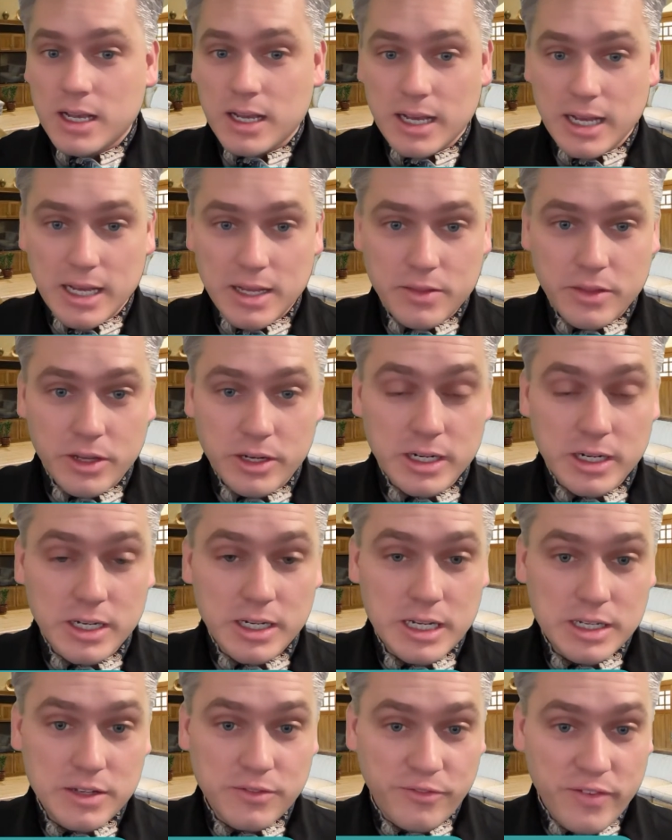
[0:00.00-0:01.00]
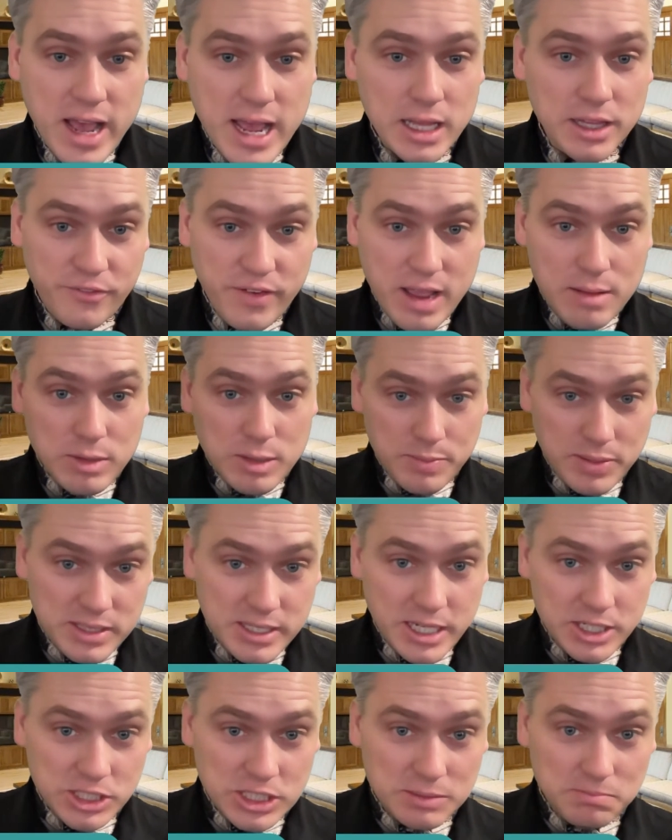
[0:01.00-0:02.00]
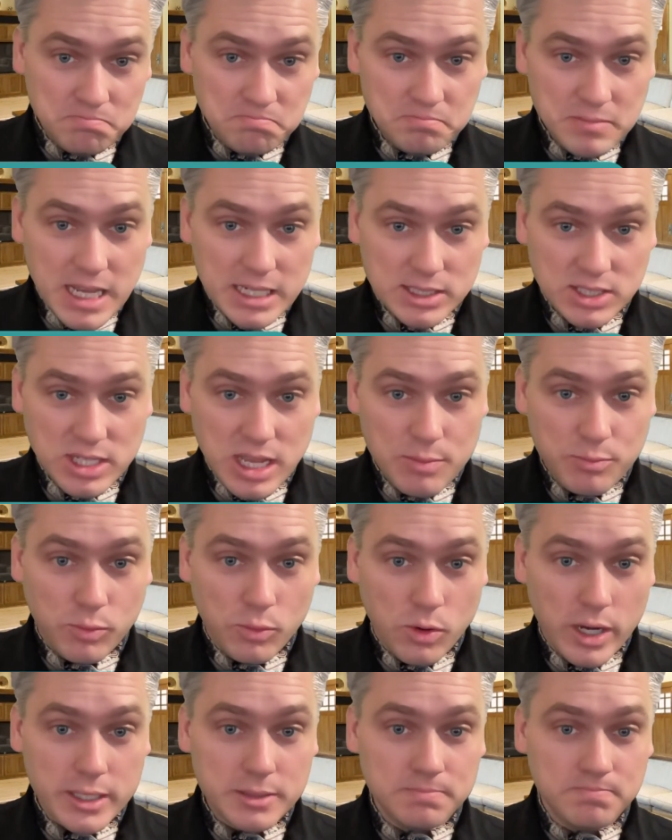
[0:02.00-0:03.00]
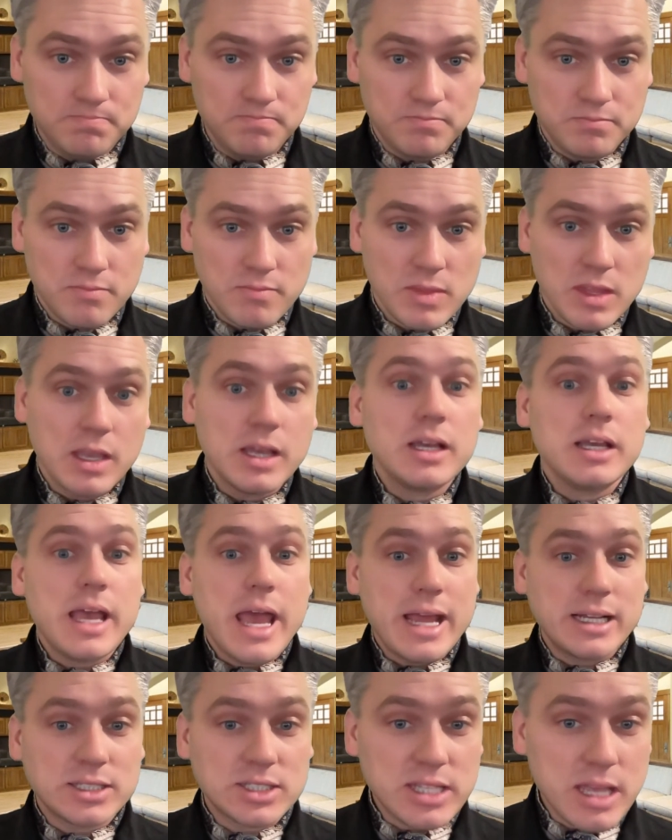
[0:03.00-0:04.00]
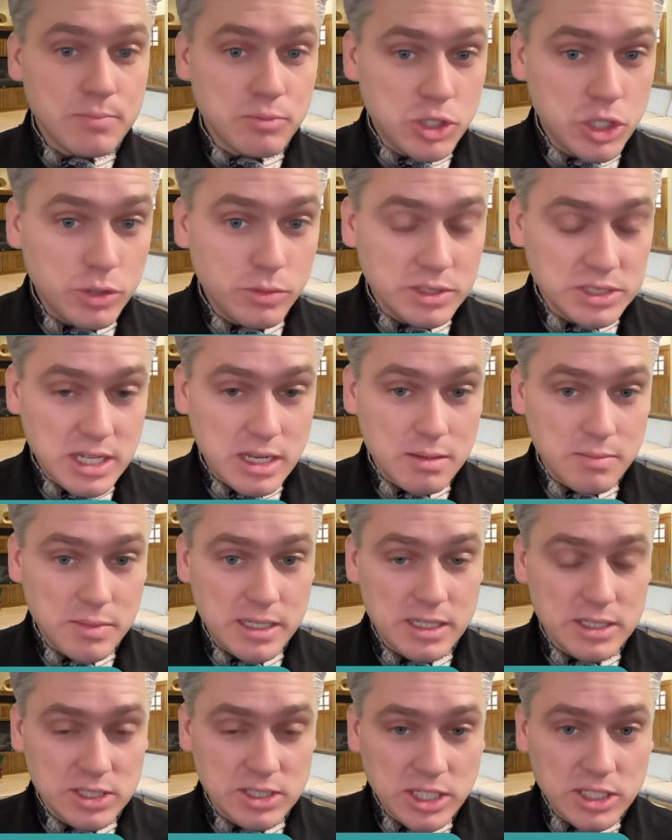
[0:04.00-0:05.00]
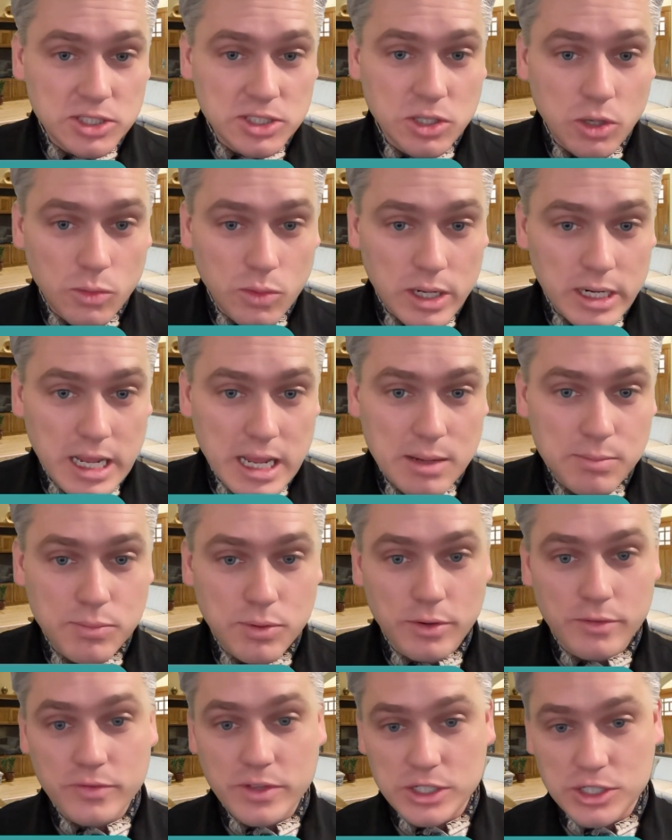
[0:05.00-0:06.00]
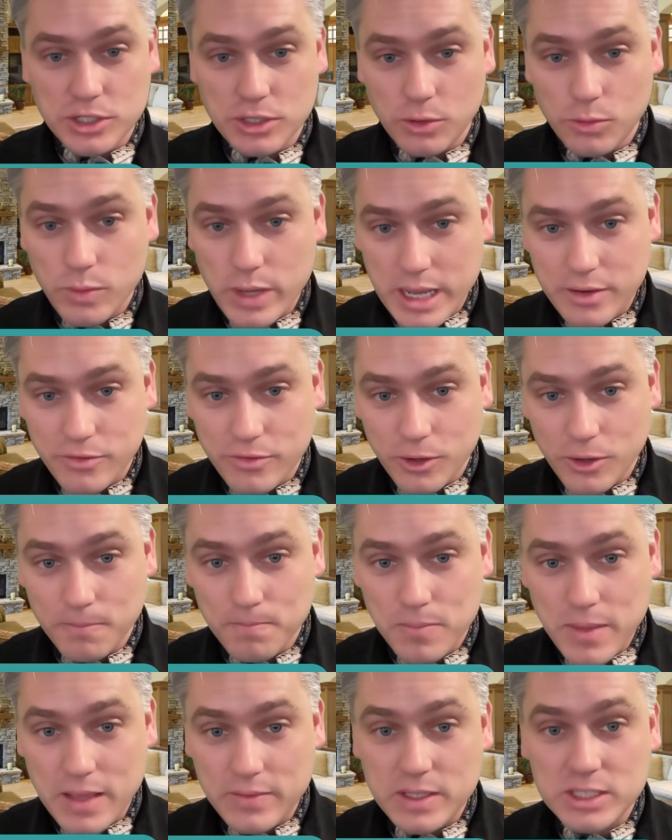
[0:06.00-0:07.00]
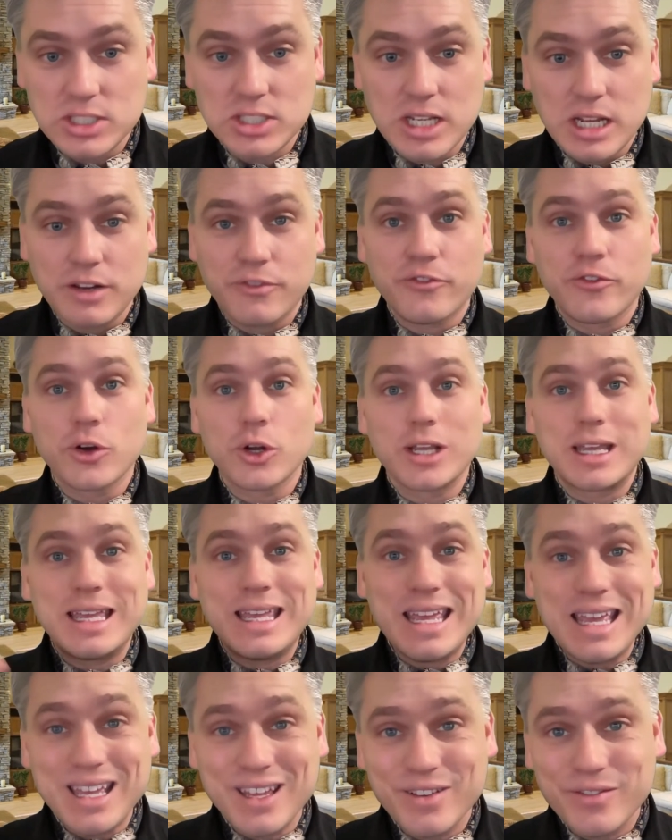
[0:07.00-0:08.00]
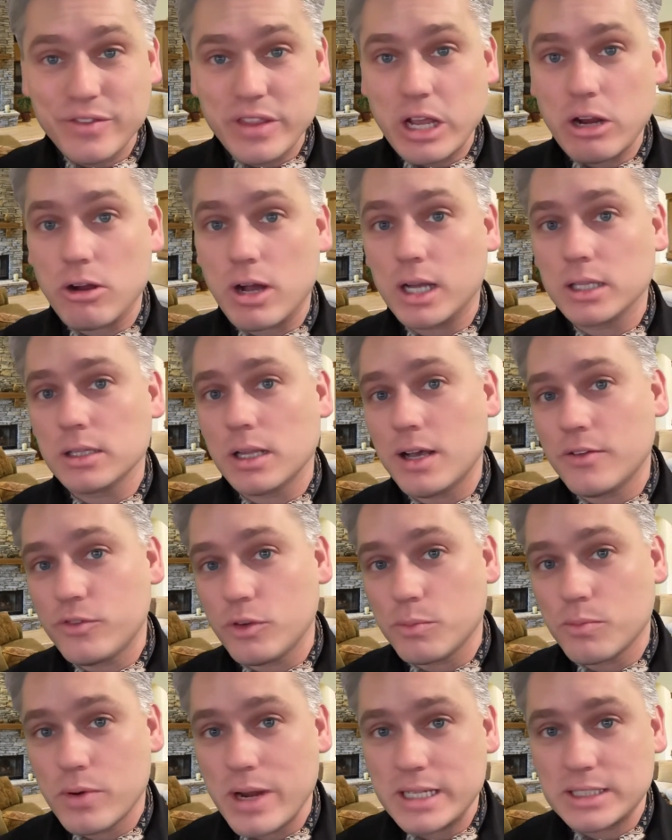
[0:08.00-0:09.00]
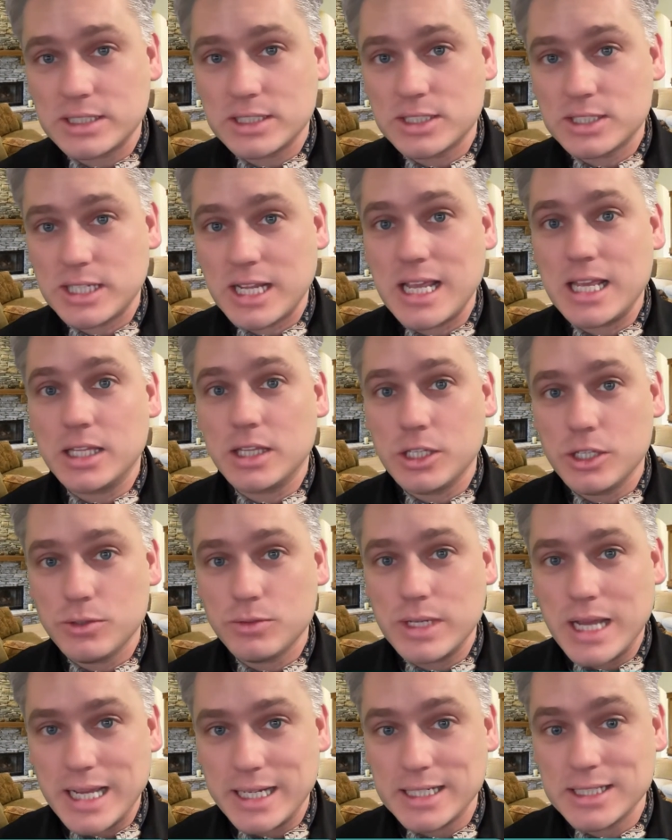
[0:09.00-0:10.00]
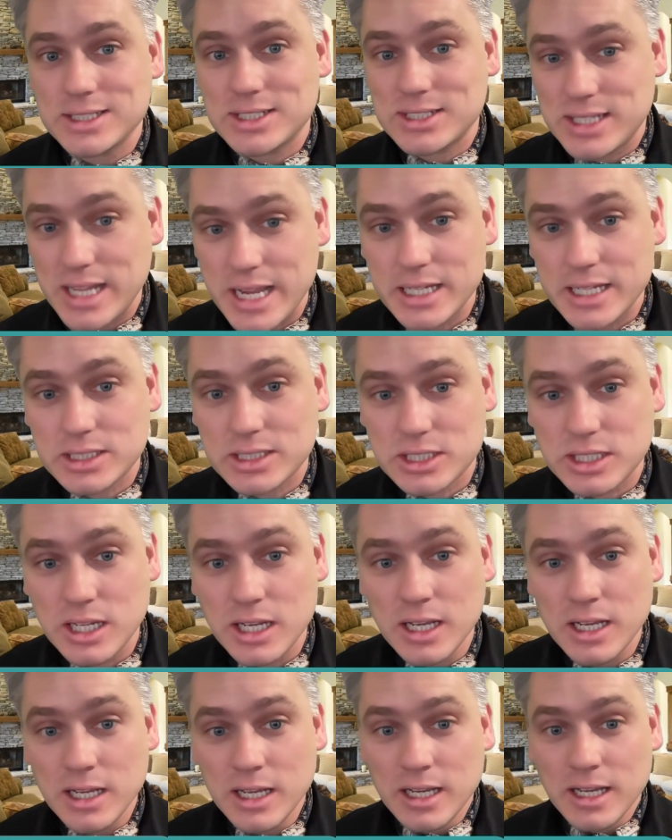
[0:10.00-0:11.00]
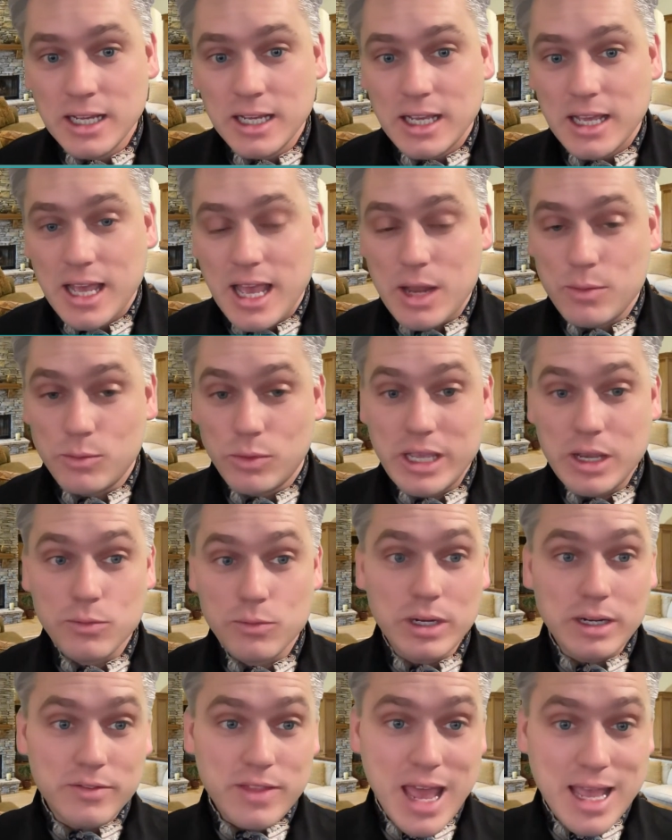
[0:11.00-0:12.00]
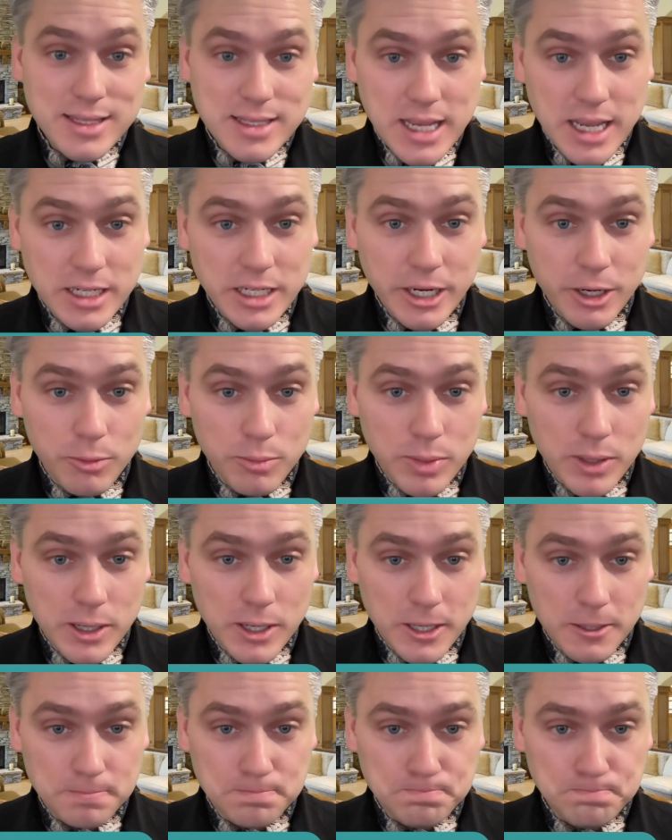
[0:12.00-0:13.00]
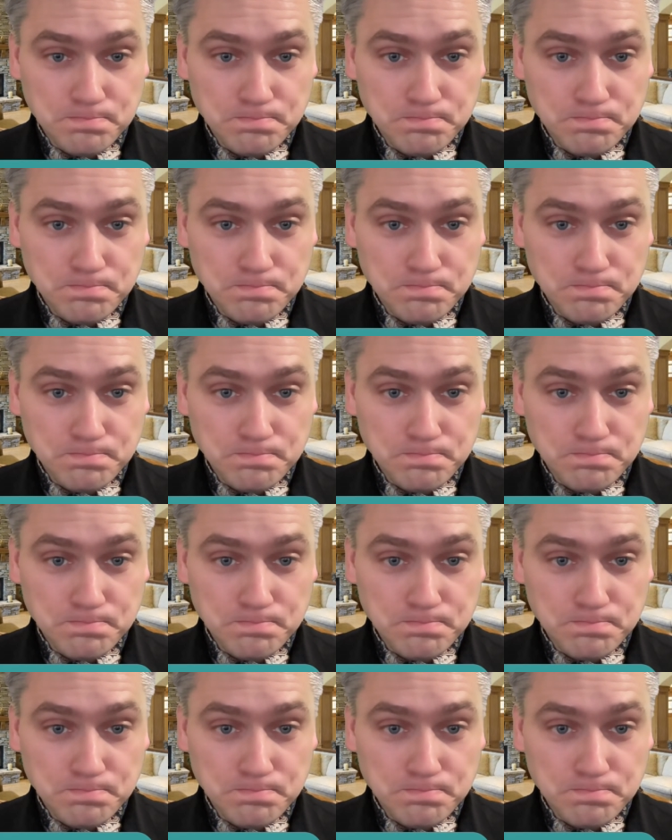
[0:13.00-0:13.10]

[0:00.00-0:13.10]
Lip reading: They're going to need to file a family petition. That's step 1. And step 2 is going to be the 601A Provisional Waiver. And this is going to forgive their unlawful presence in the United States and will get rid of that 10-year bar.